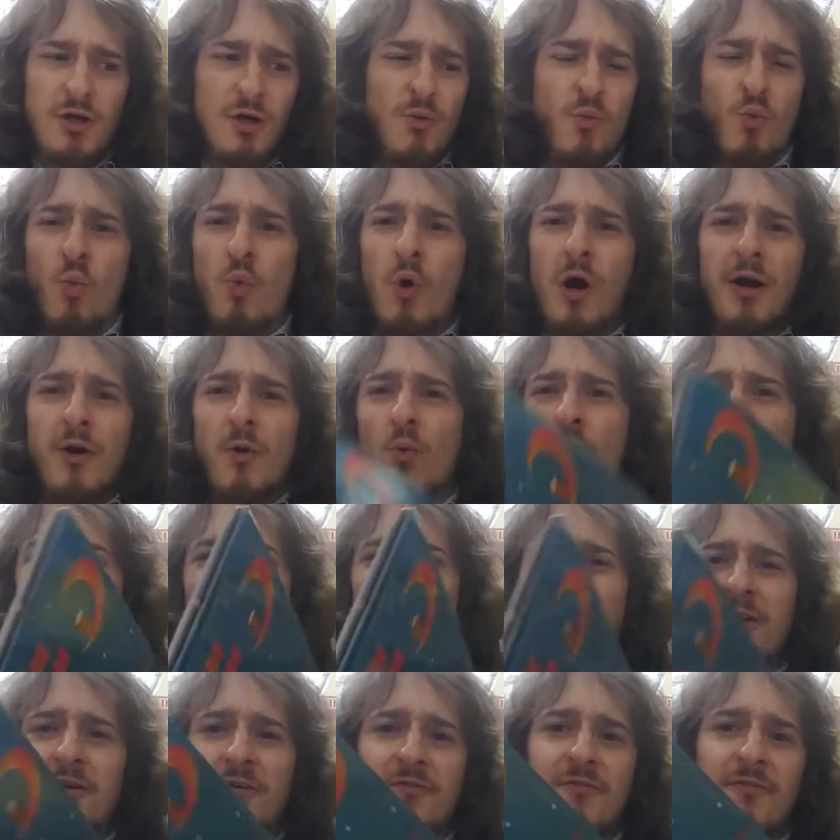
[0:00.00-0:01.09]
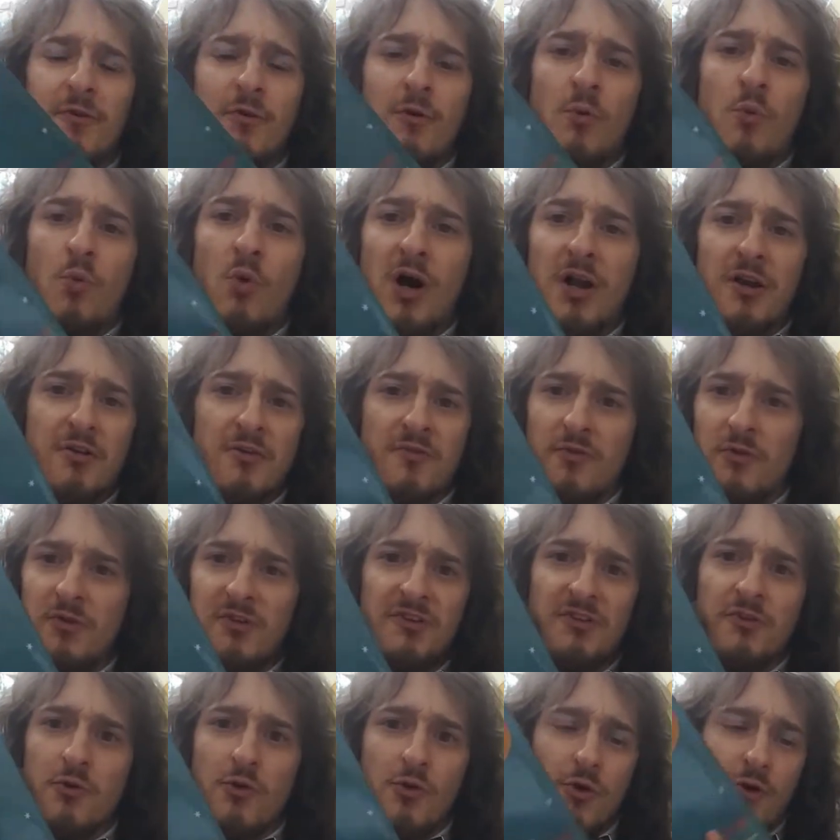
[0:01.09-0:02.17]
what a wonderful, wonderful
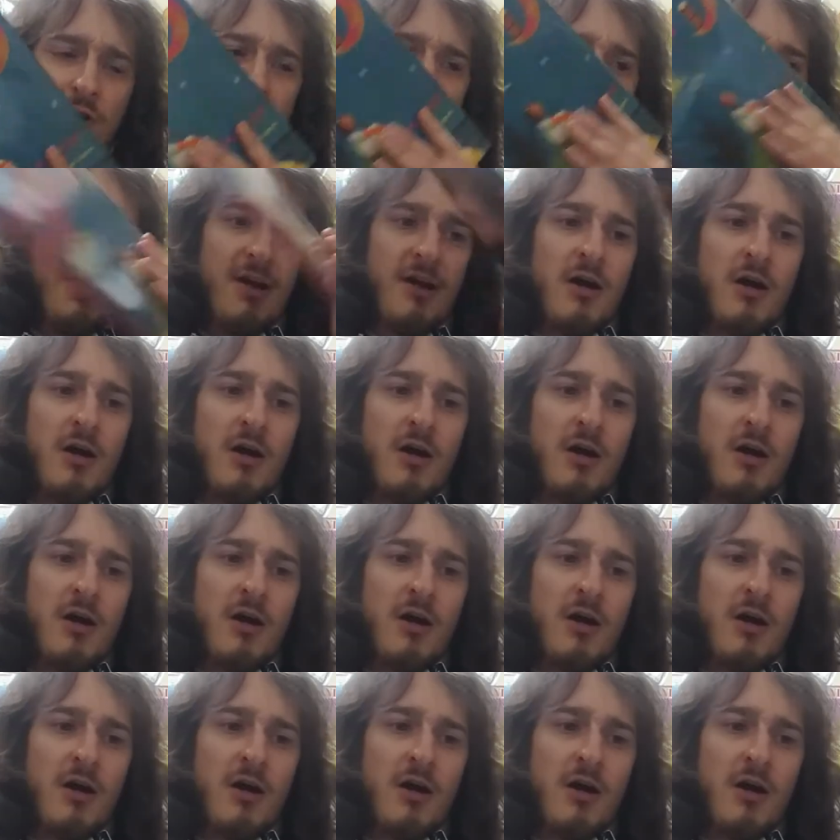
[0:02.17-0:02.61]
story.